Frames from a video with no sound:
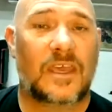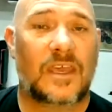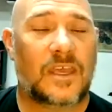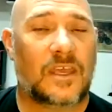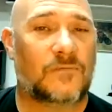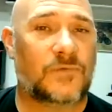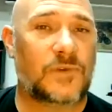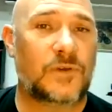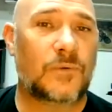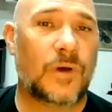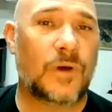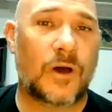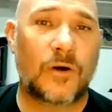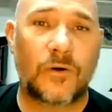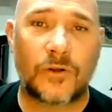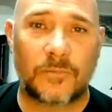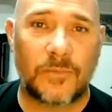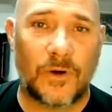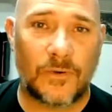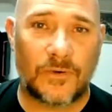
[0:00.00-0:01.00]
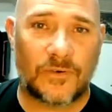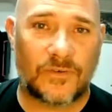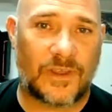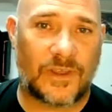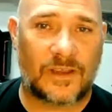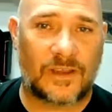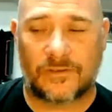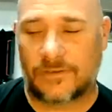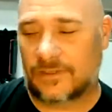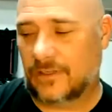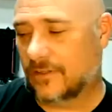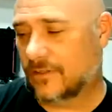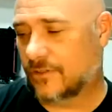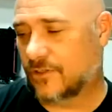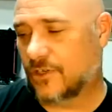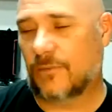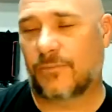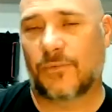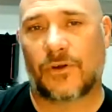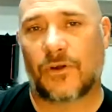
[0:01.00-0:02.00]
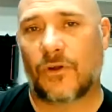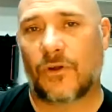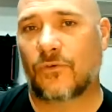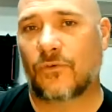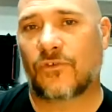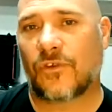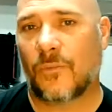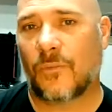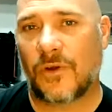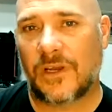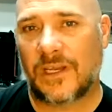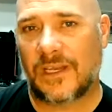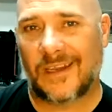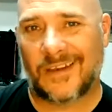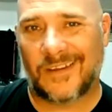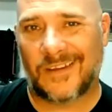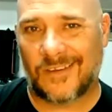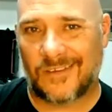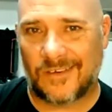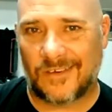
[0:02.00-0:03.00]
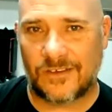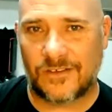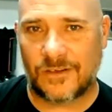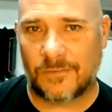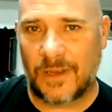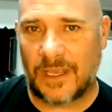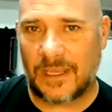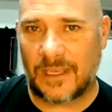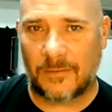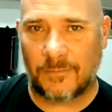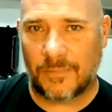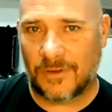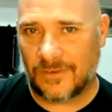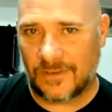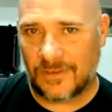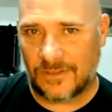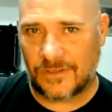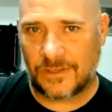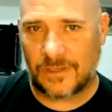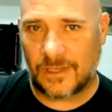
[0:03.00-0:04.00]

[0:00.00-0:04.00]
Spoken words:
If you own a motorcycle dealership or know someone in the decision-making position